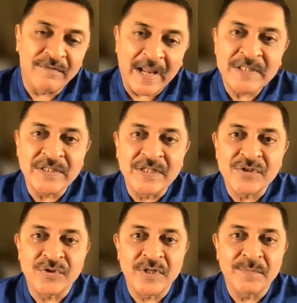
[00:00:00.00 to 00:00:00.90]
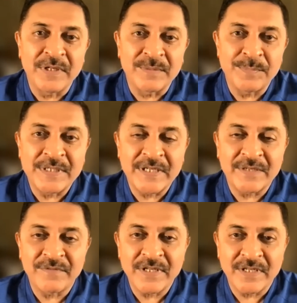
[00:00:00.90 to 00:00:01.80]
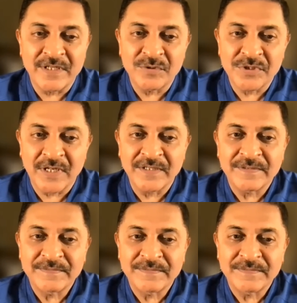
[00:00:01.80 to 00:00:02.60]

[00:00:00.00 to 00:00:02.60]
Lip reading: vaccine, should it be repeated every year, Tushar?